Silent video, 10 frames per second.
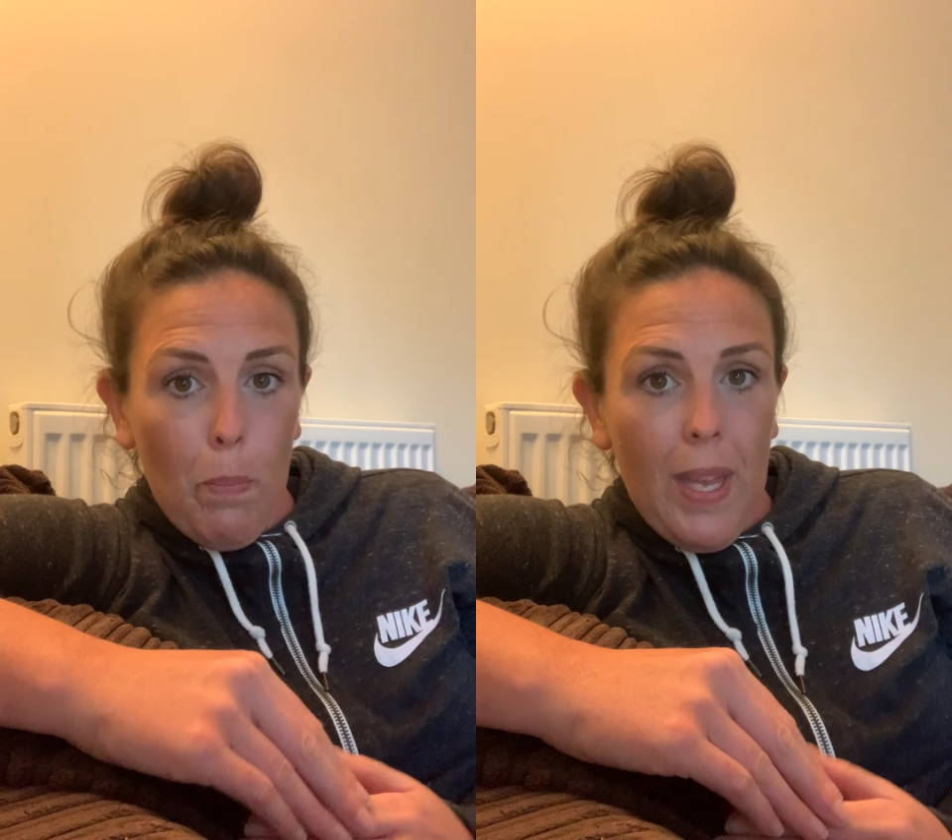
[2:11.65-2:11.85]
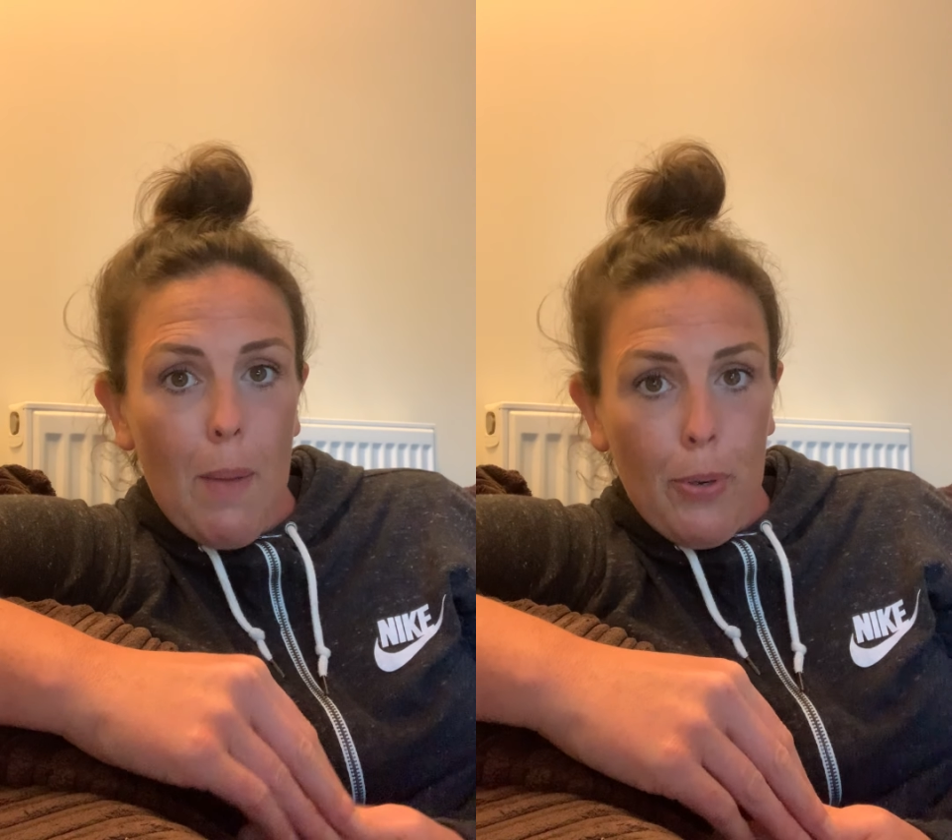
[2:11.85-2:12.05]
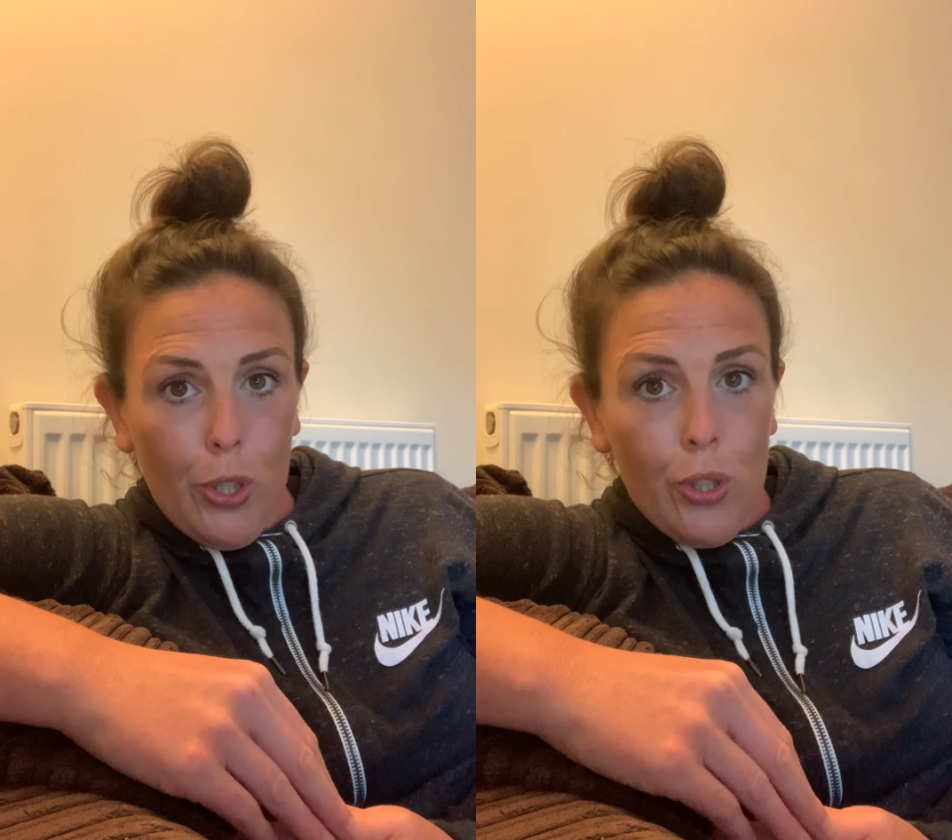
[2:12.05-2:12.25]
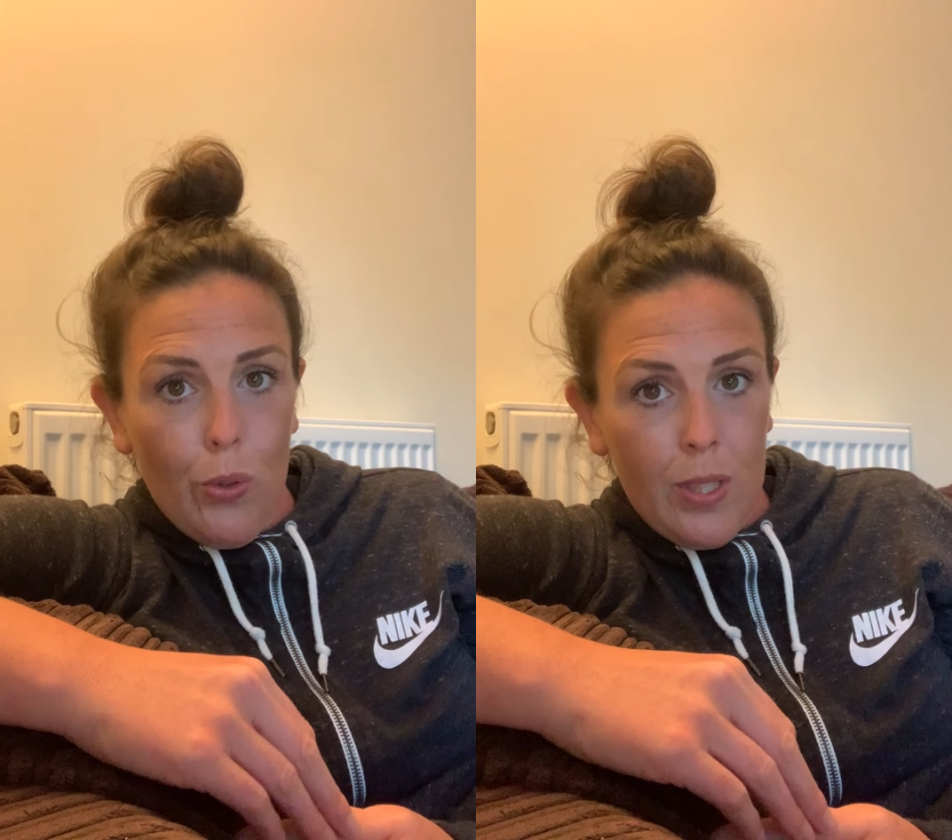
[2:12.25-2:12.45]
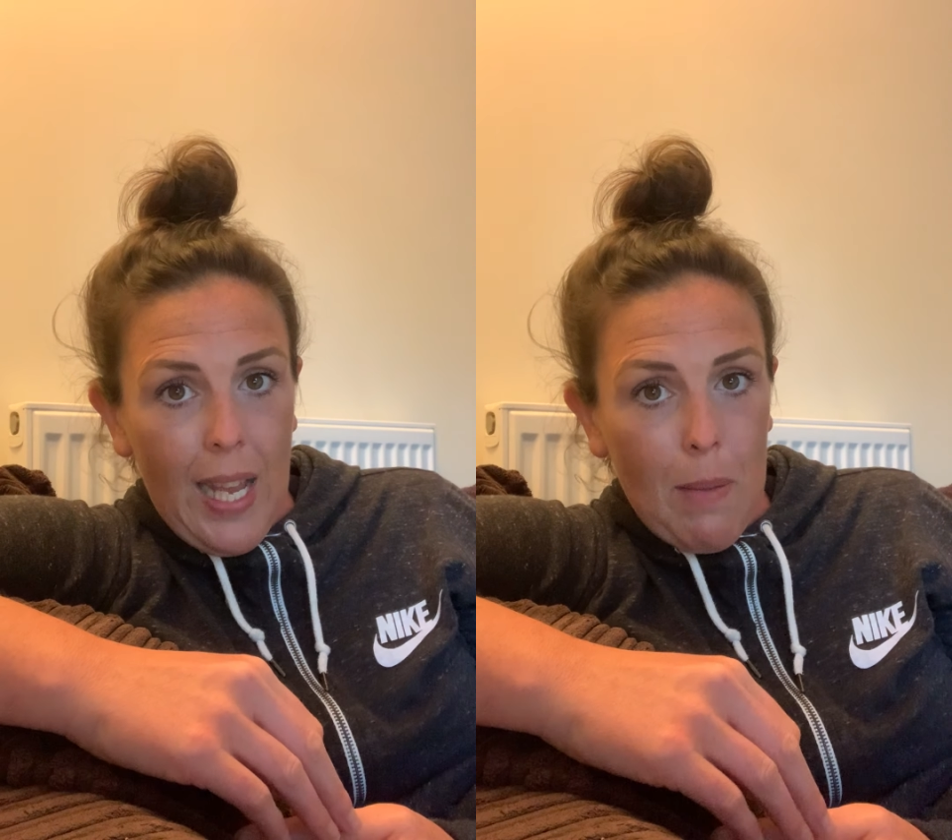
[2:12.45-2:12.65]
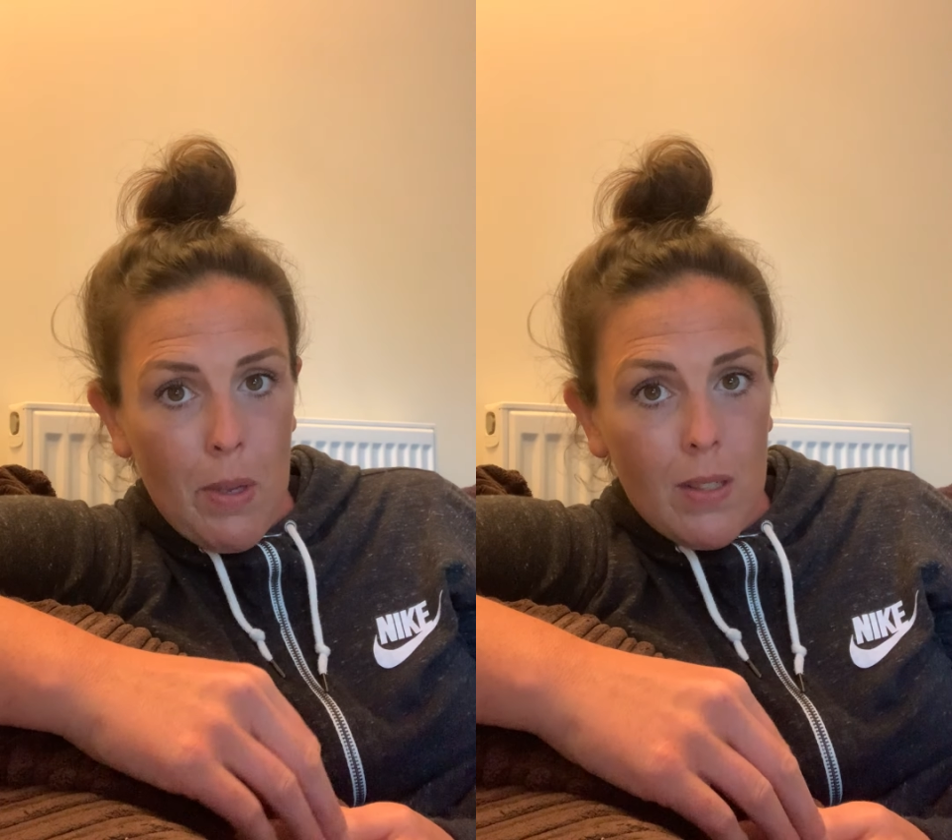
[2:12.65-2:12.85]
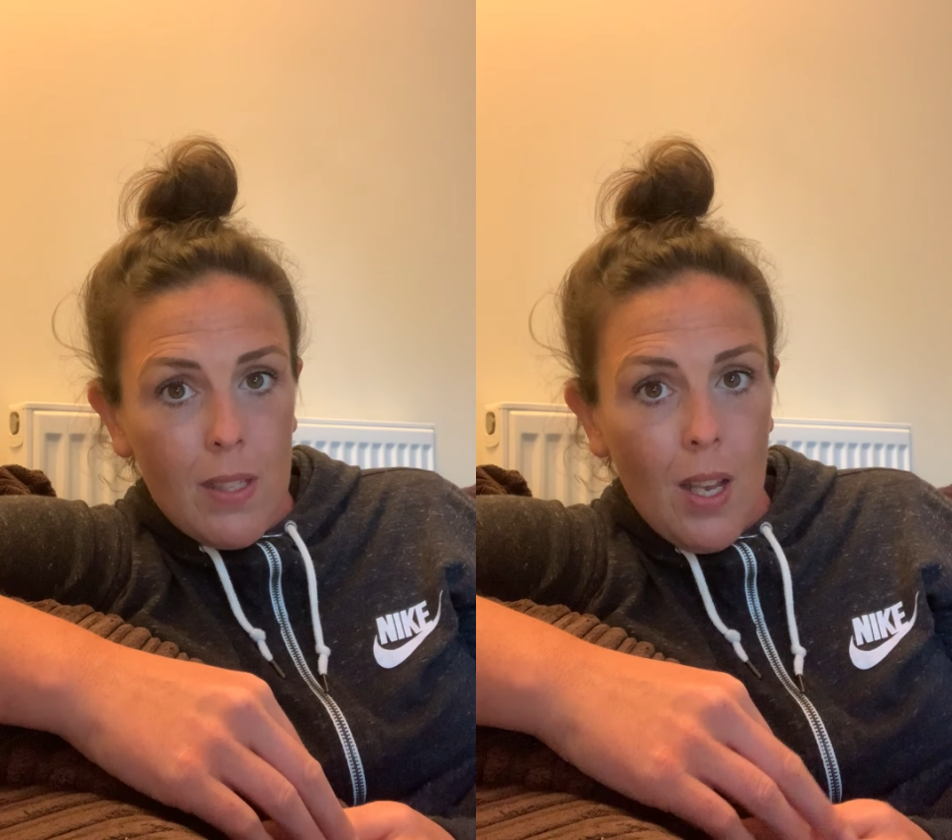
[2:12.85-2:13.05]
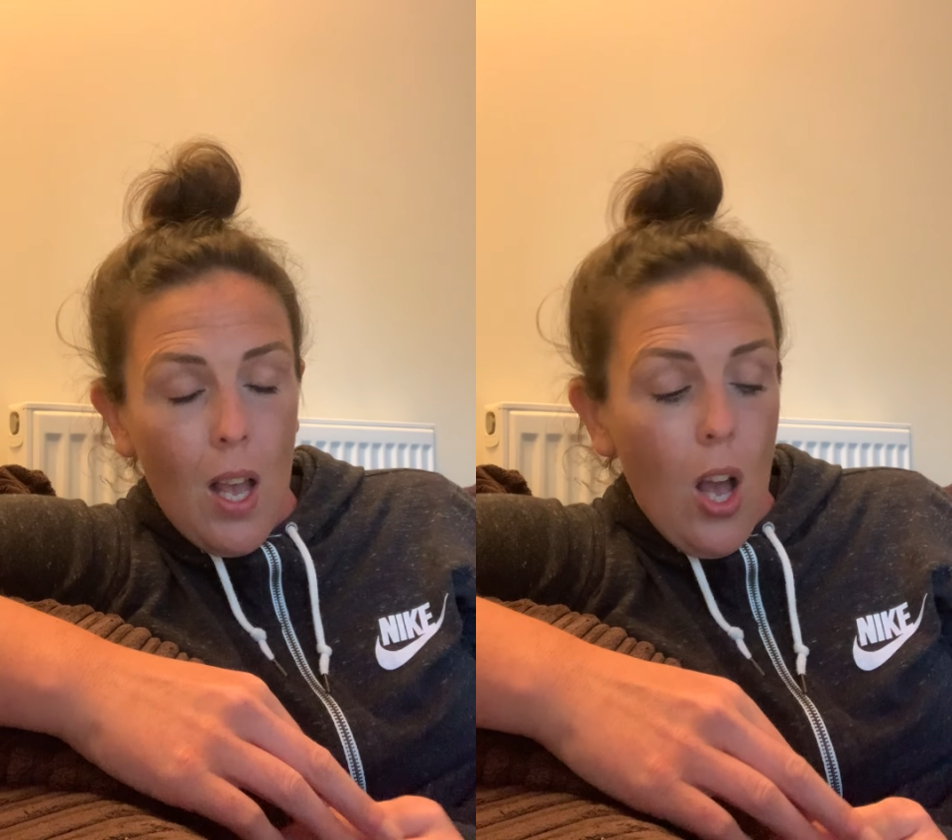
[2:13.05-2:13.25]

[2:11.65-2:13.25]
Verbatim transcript: be a personal statement.